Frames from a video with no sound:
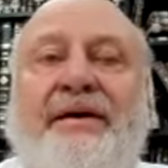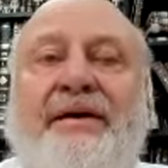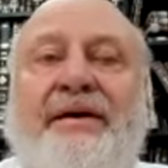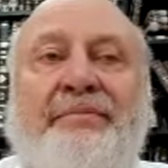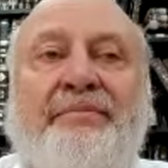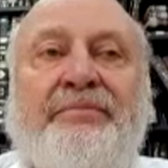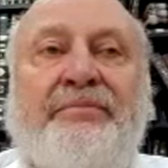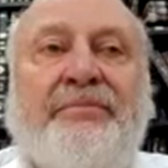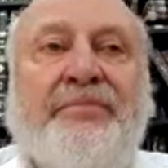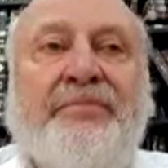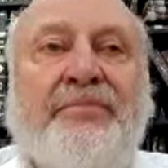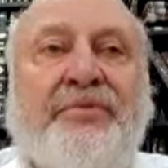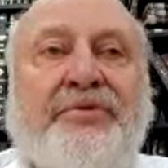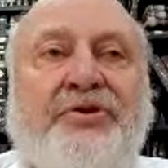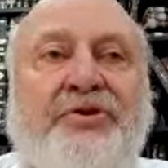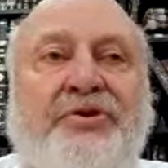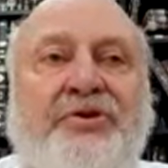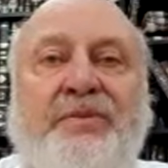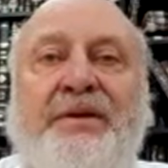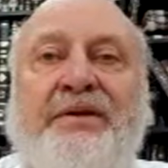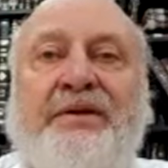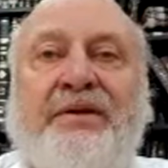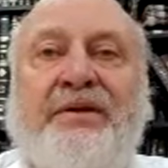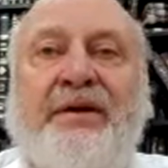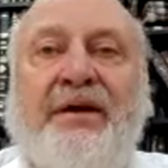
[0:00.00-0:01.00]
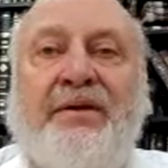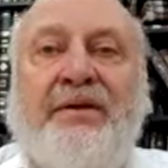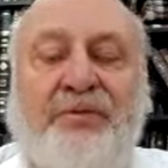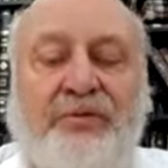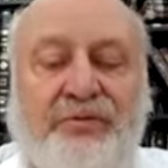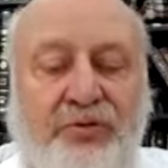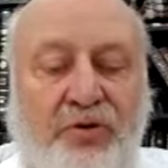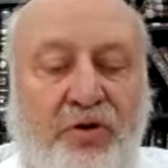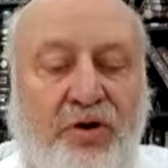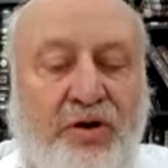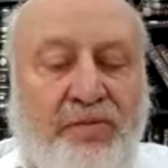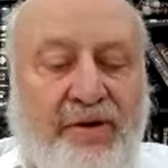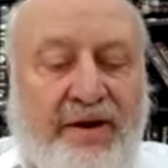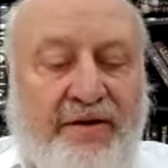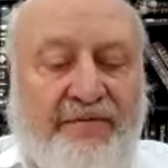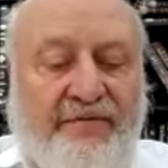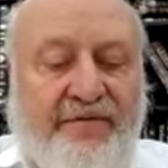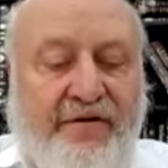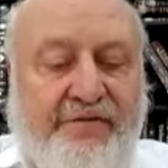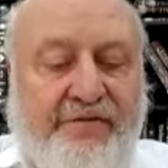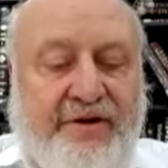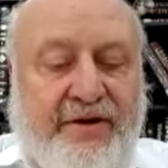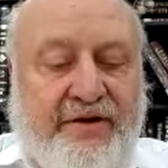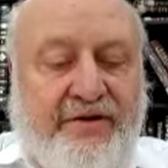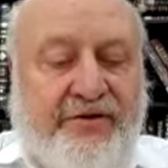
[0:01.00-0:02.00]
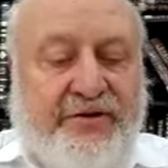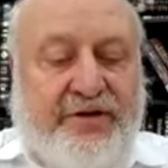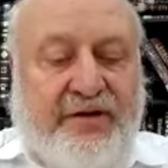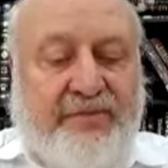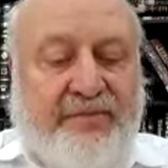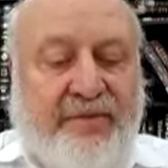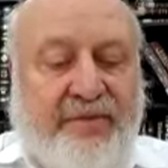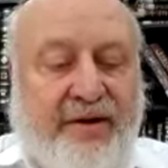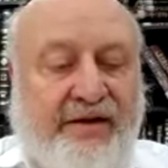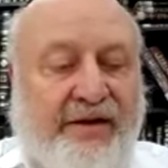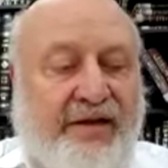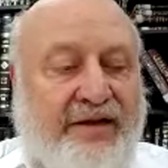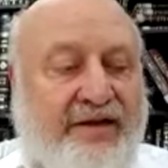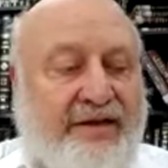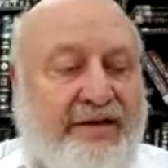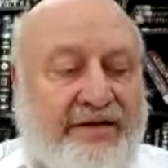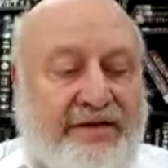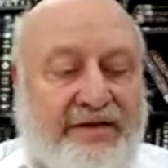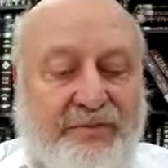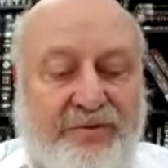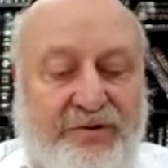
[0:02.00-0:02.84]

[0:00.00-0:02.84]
um, Shemitah, and we'll talk about a very interesting machlekes,